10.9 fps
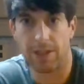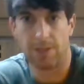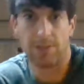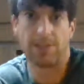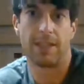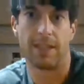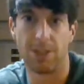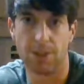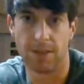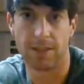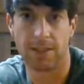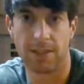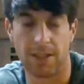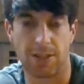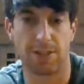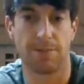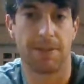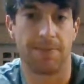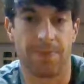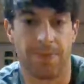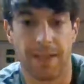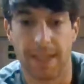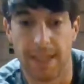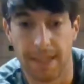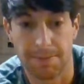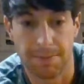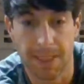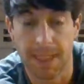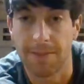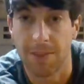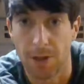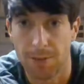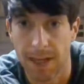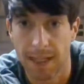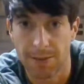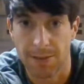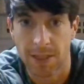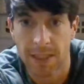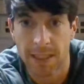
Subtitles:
and you want a new one. Talk to me. But yeah, hope that helps.